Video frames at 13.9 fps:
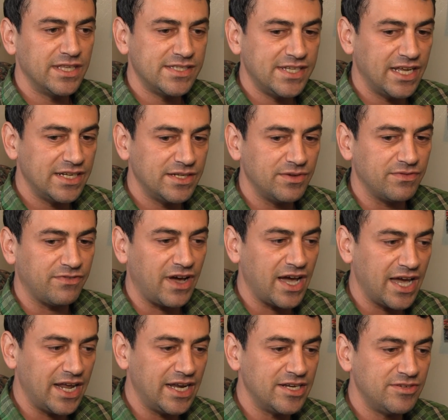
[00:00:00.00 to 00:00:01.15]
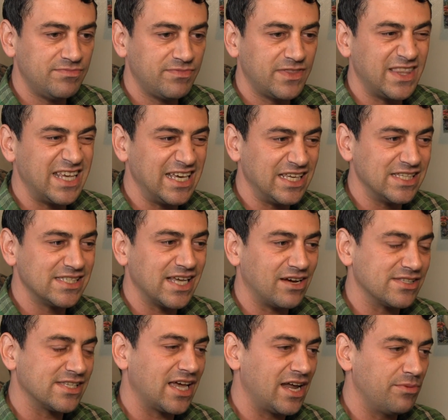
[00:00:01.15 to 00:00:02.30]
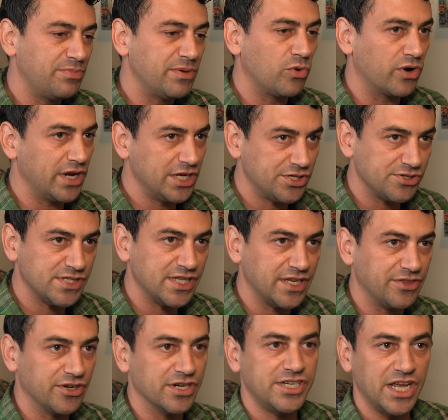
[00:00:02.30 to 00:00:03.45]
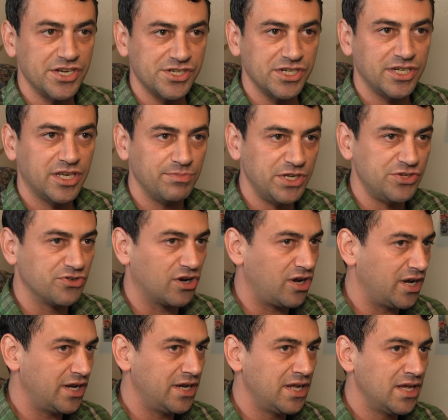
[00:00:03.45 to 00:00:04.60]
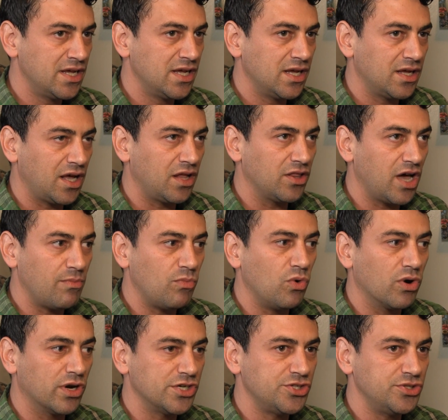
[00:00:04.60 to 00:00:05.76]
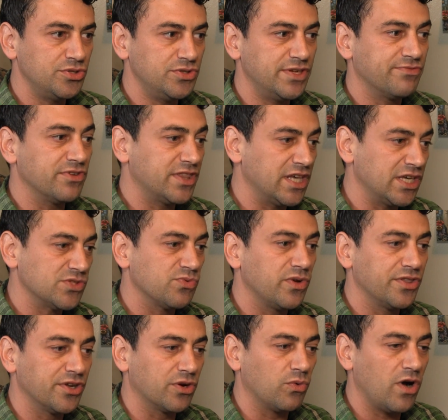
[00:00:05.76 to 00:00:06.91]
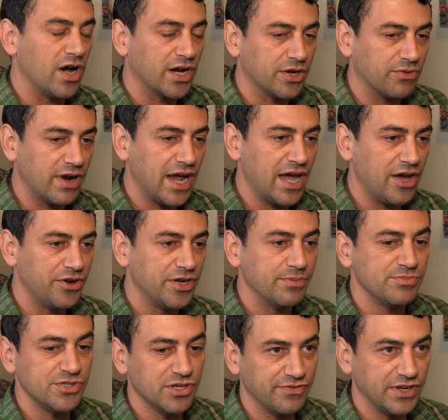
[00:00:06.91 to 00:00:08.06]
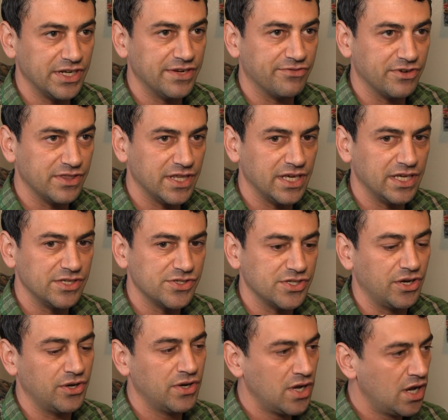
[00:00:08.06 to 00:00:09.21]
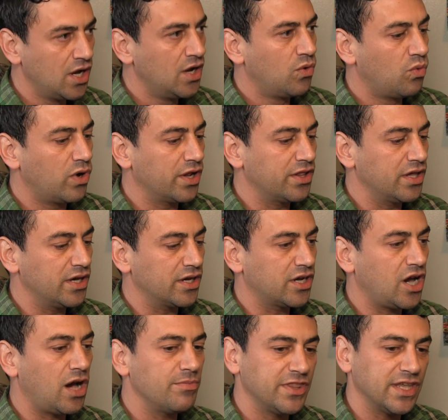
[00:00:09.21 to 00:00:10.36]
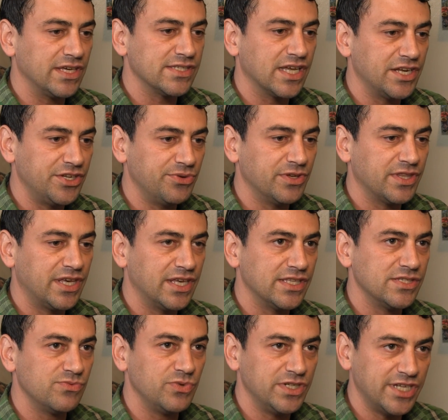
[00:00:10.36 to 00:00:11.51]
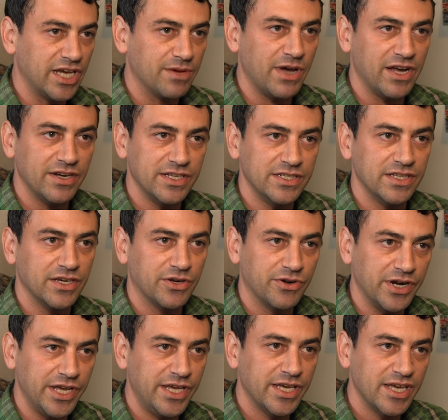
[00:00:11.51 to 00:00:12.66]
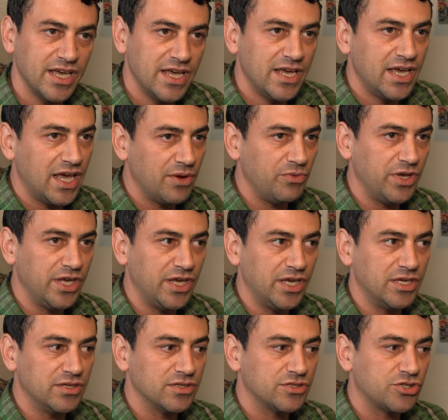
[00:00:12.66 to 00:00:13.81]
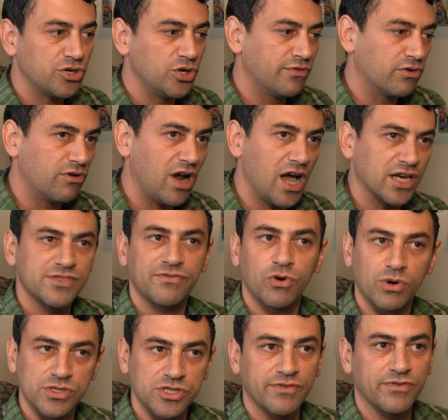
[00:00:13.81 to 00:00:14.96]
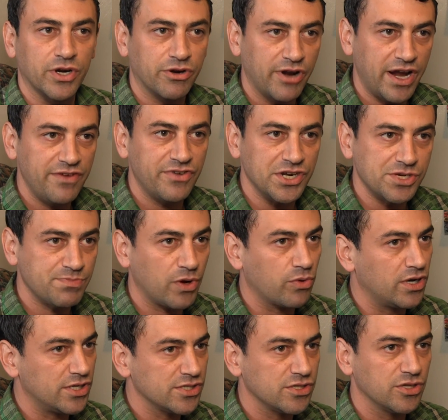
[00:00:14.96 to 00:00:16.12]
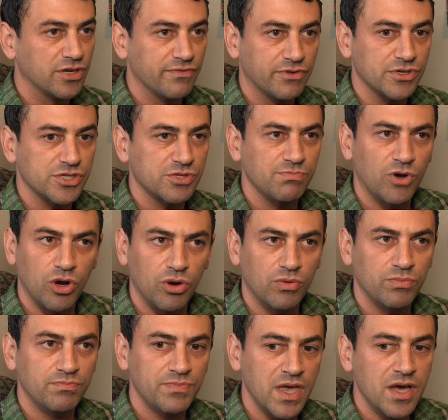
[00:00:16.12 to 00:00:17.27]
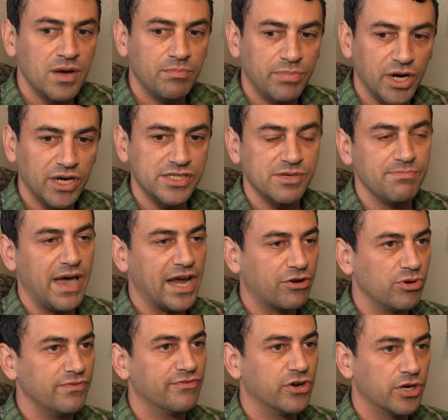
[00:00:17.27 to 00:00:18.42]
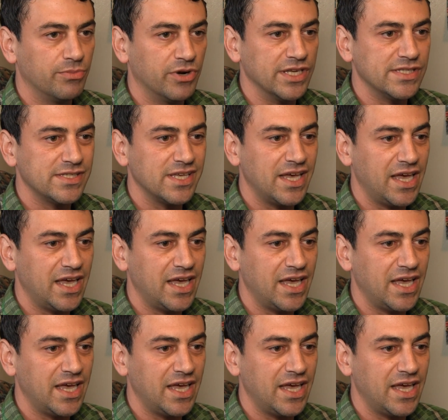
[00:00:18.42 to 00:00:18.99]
Kids tend to find things outside a bit more interesting. Their attention can be drawn a lot more to different things while they're walking around, observing different things. So, one of the common things I do with kids is we take them out into the creek and we turn over rocks, of course, look for crayfish, but we're also looking for small bugs and macroinvertebrates.